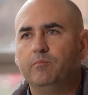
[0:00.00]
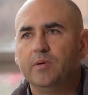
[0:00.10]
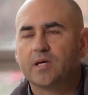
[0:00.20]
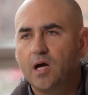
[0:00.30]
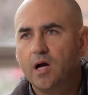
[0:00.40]

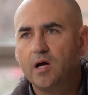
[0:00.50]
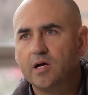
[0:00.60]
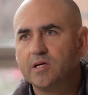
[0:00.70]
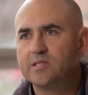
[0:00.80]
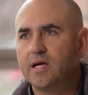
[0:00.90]

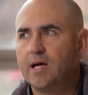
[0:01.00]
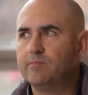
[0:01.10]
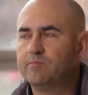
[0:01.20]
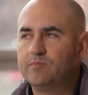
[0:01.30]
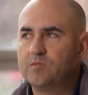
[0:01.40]
because
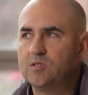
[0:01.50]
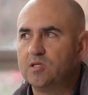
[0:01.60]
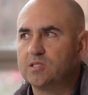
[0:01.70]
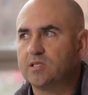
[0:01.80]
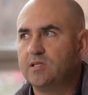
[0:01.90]
I'm
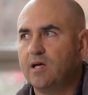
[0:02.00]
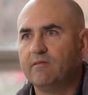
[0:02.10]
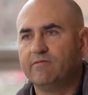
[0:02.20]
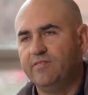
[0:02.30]
just not